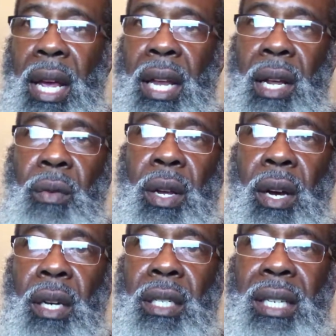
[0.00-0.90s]
and that we
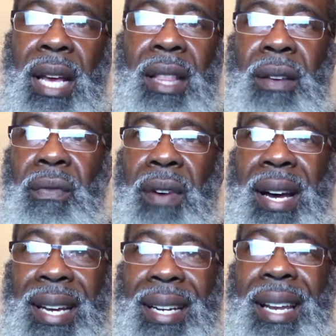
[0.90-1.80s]
understand the
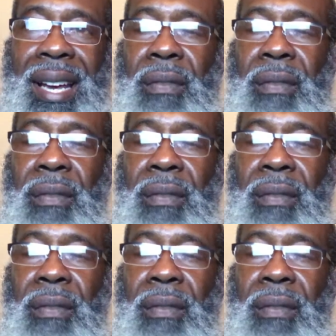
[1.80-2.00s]
vine life